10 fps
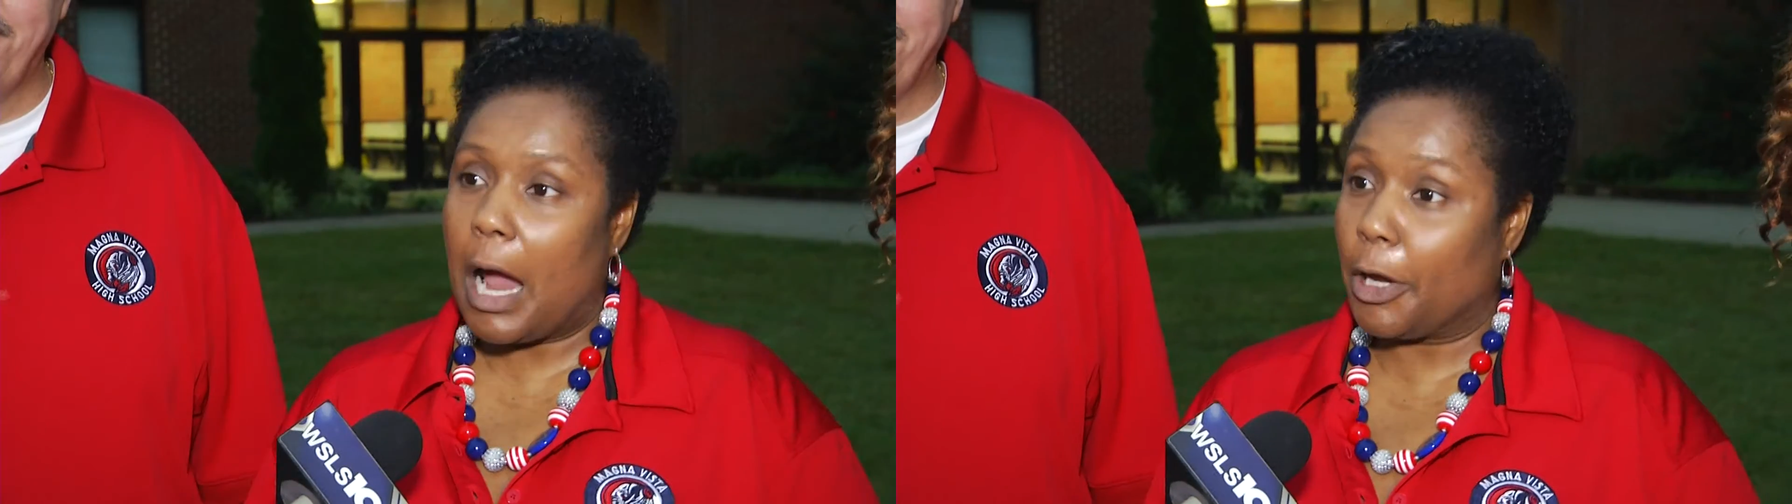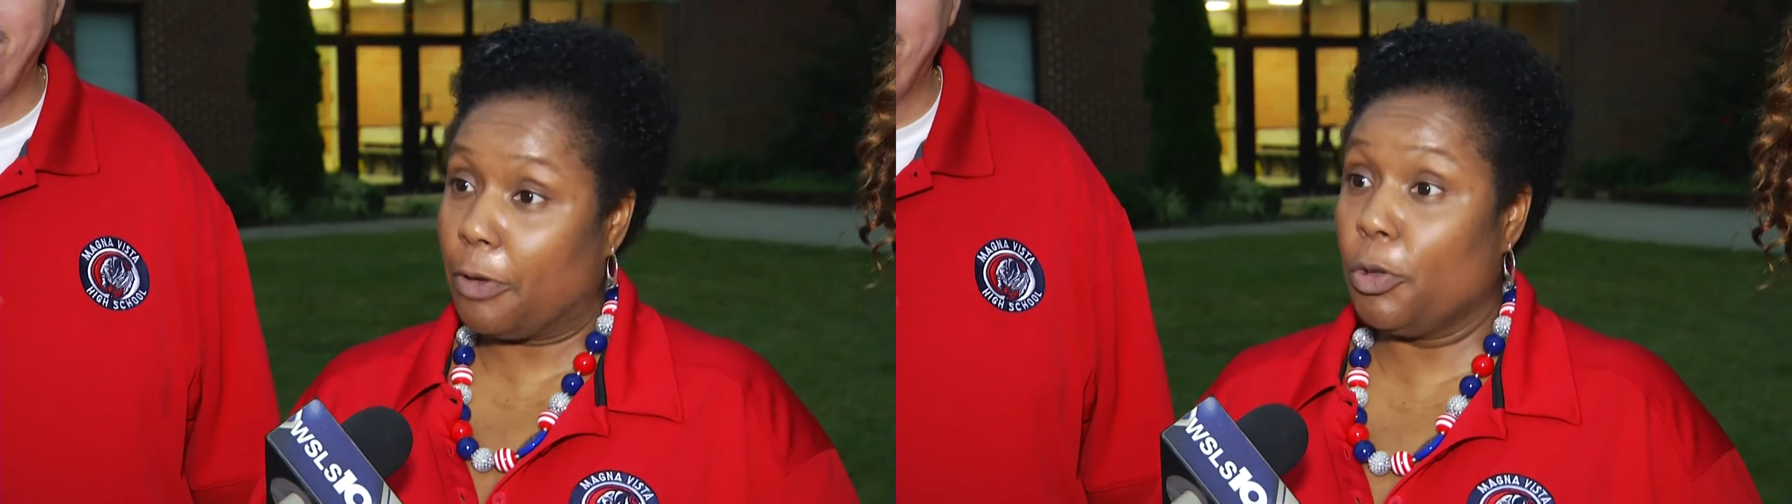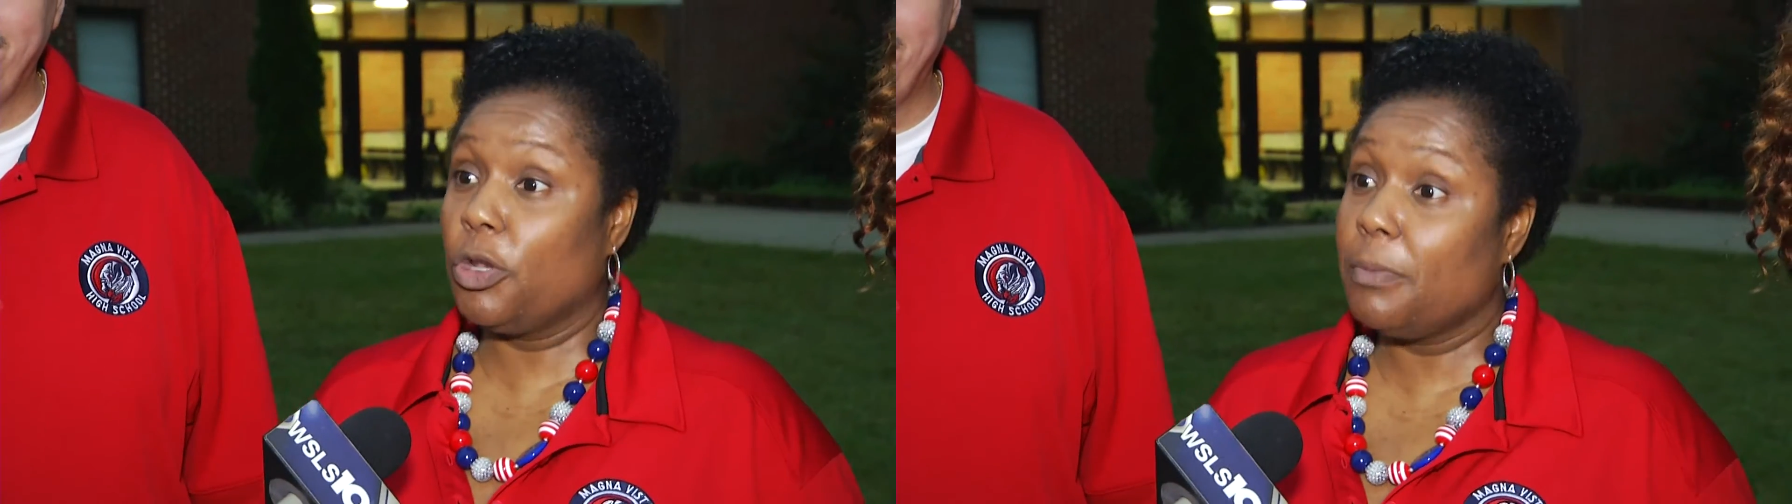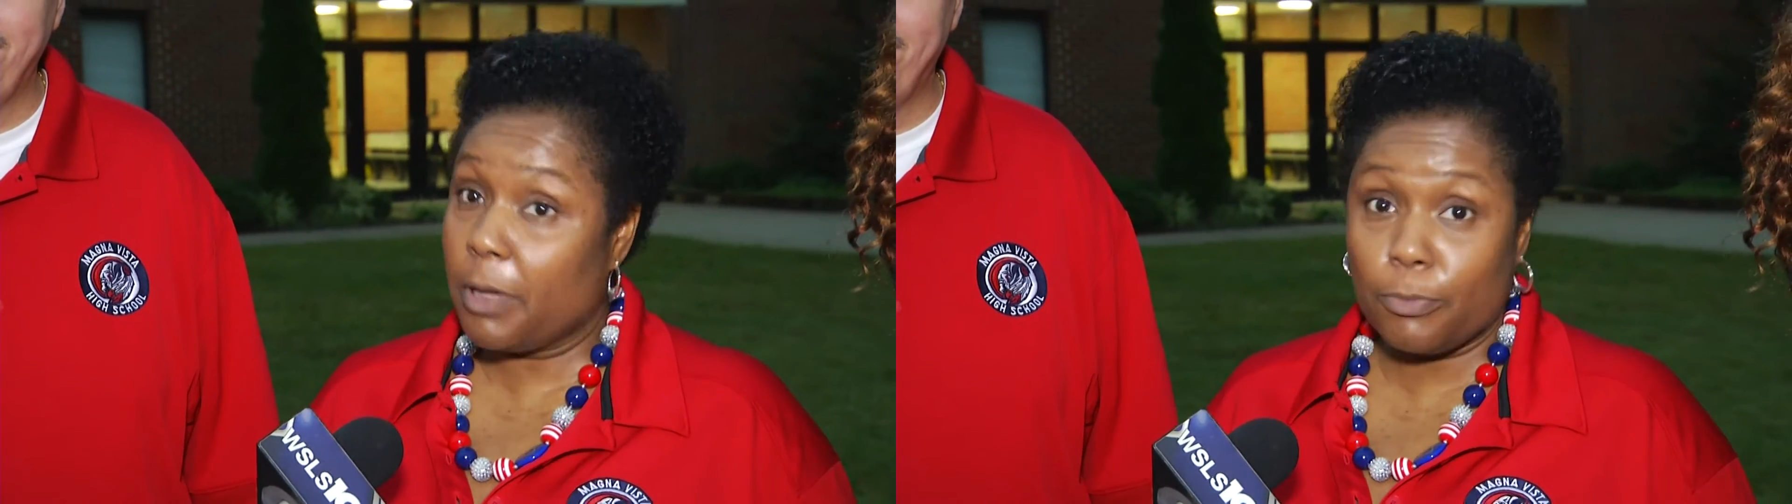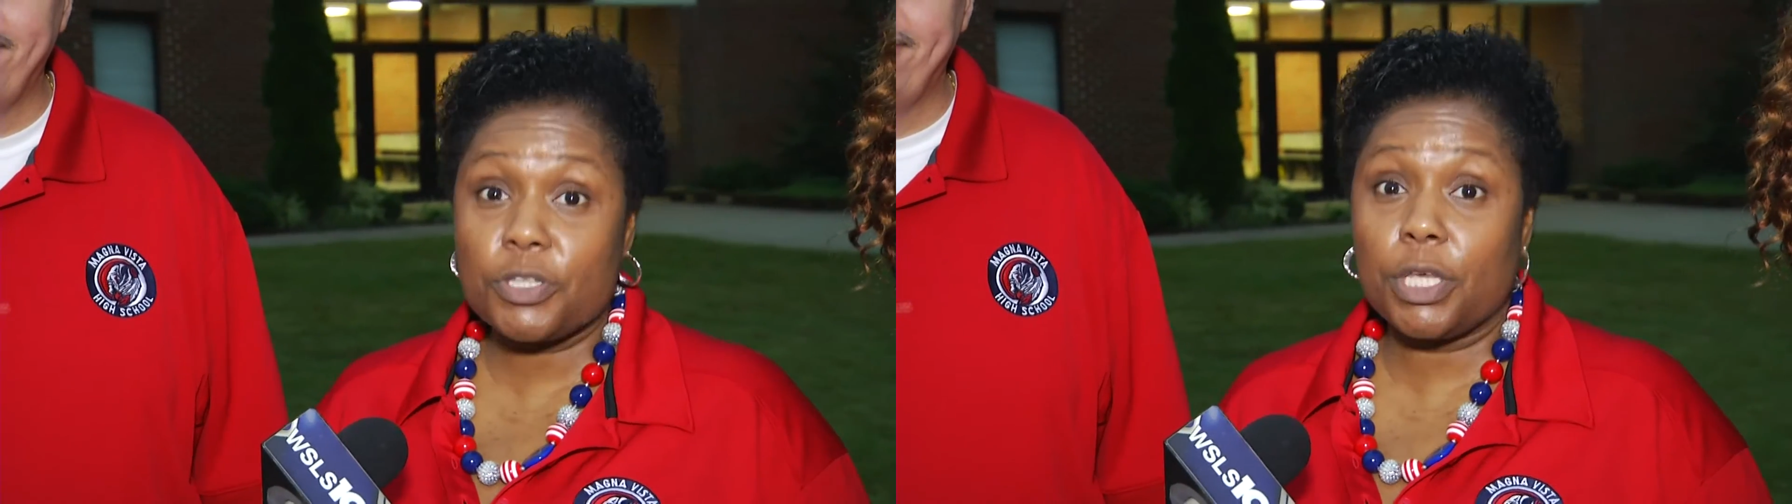our community
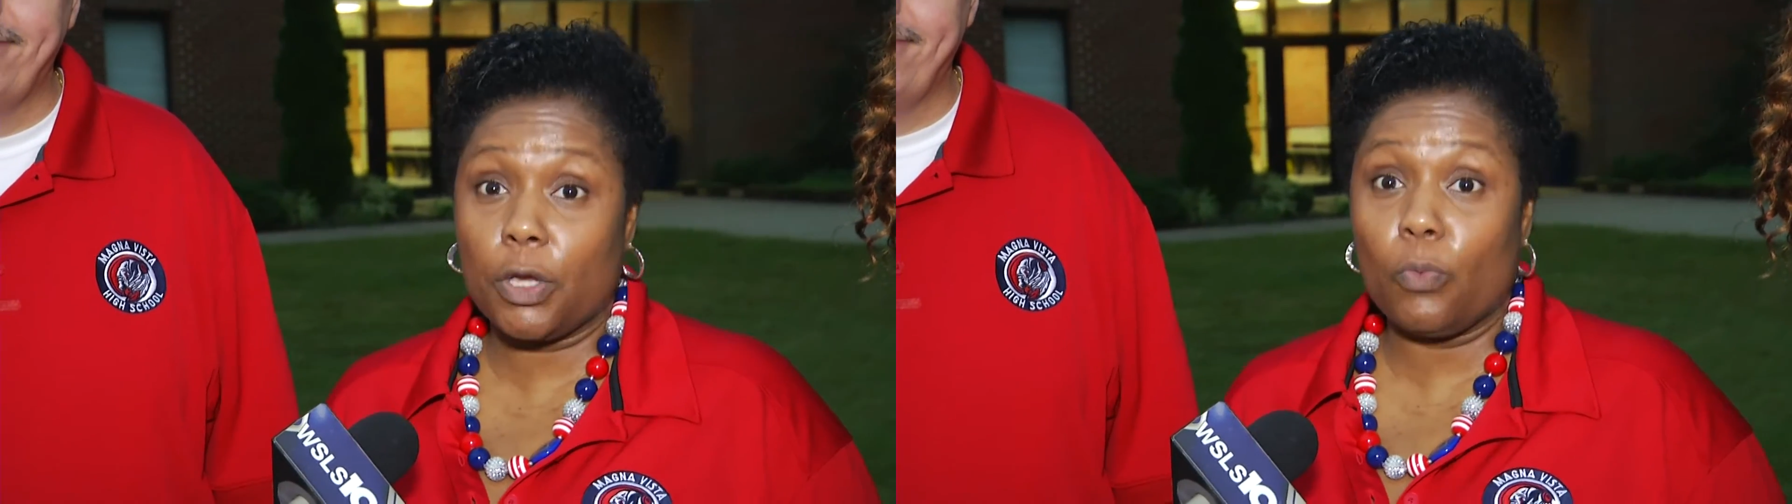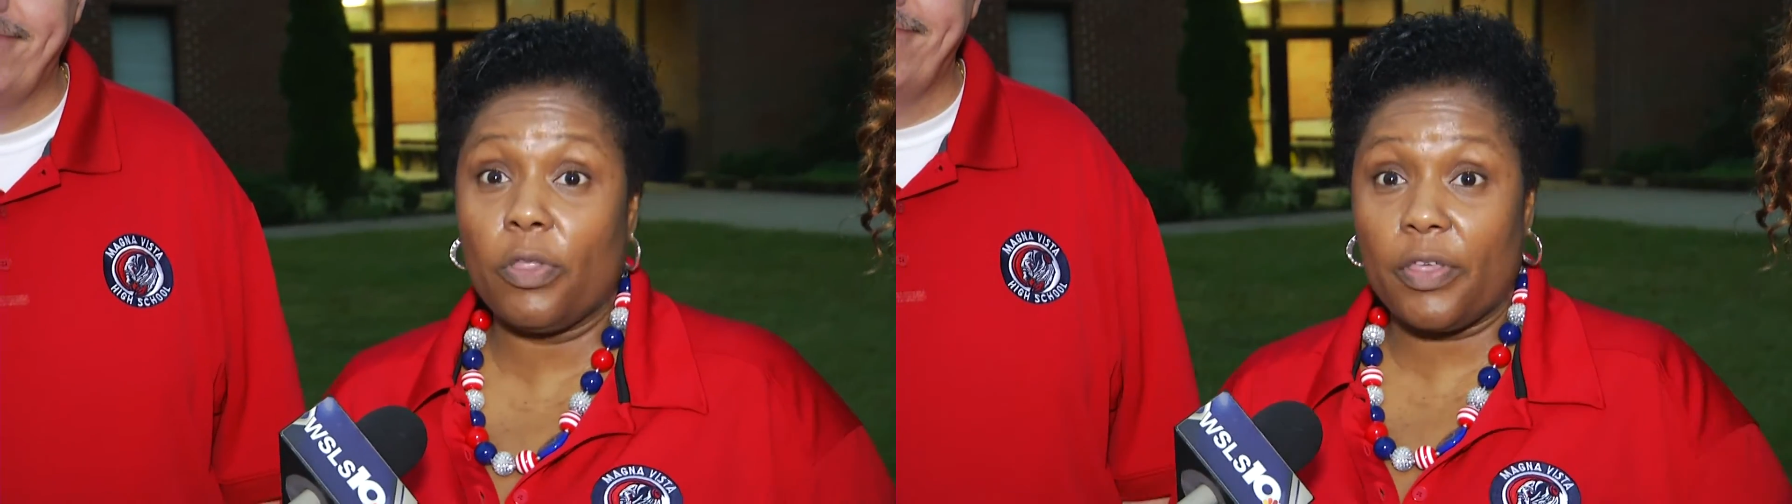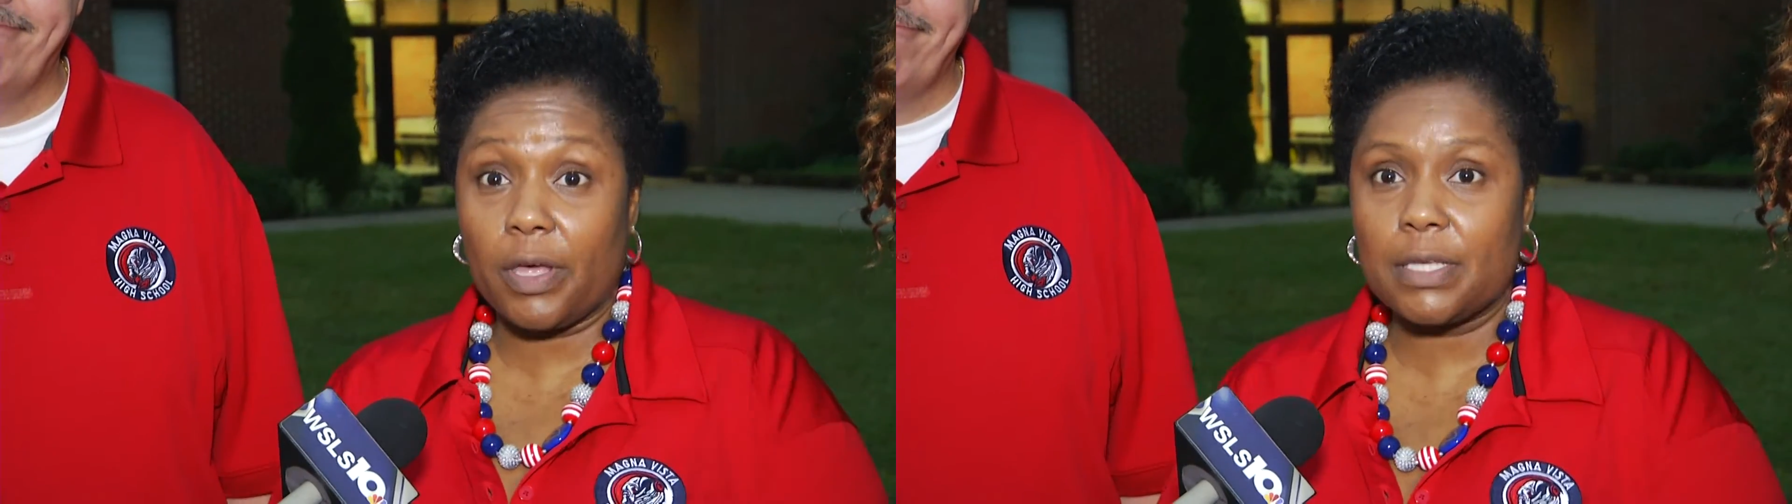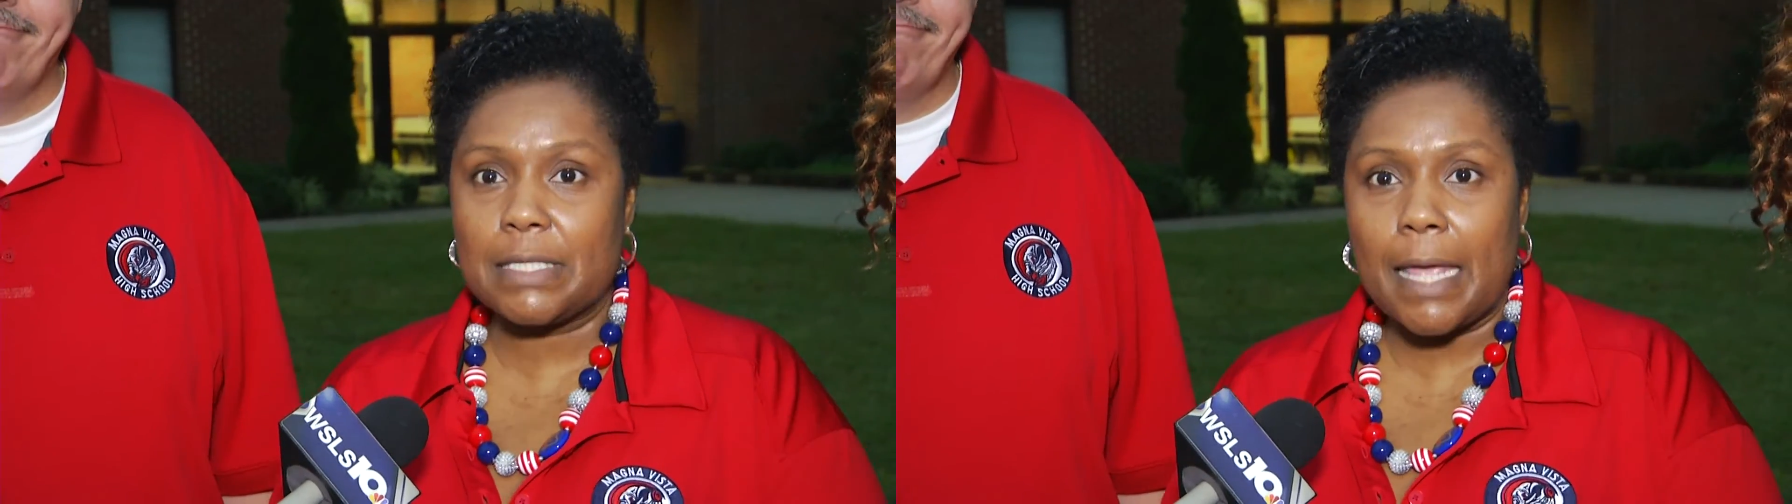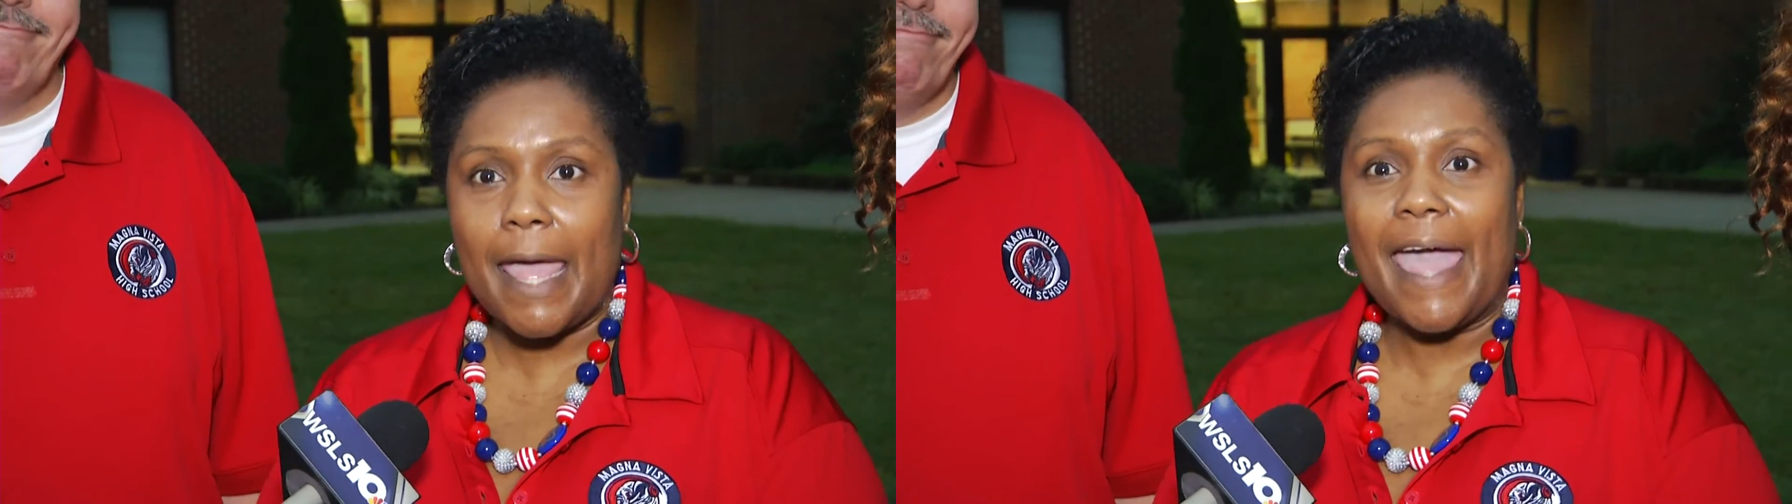members here with us,